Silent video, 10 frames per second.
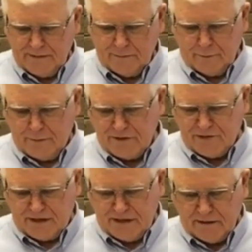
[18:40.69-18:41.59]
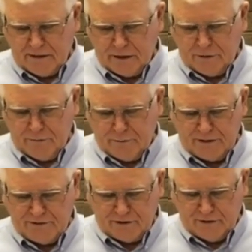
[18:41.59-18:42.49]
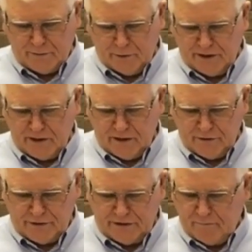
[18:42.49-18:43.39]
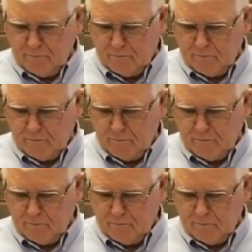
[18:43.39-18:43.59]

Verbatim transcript: Would be singing alone, but certainly would include it.